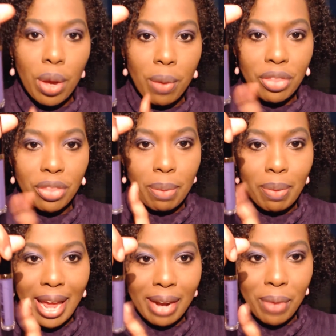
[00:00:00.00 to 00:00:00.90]
in with the
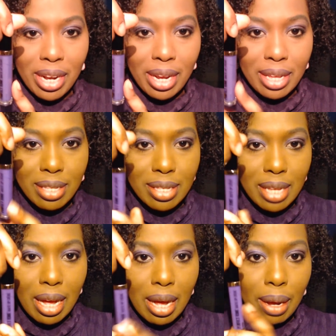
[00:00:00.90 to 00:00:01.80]
black Radiance
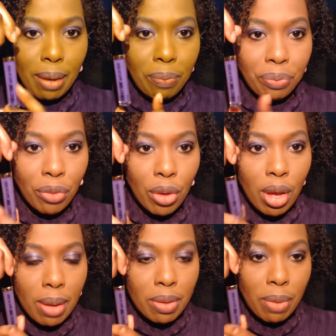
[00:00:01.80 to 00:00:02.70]

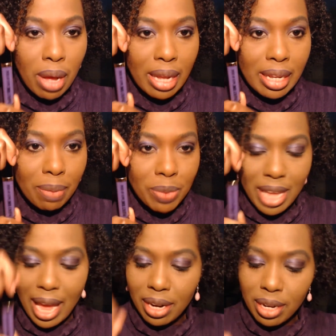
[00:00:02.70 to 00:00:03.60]
lip
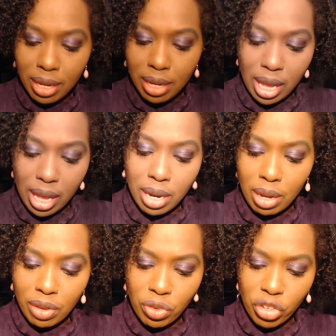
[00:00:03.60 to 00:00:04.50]
satin and
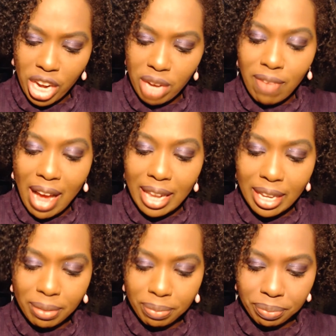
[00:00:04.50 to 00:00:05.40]
the shade
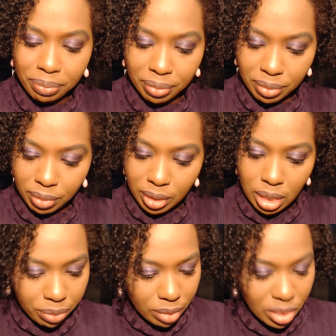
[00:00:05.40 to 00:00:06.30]
Violet.
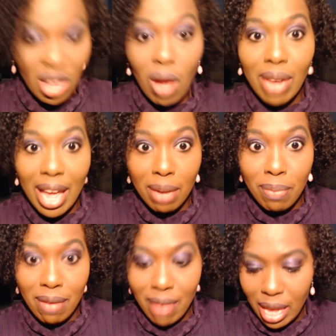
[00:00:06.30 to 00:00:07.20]
It's called Light Up
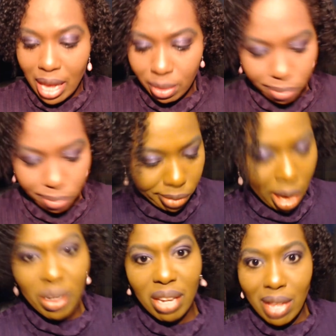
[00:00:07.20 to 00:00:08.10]
My Violet. I
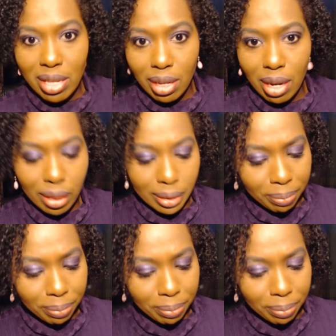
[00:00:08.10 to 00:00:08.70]
believe that's the color.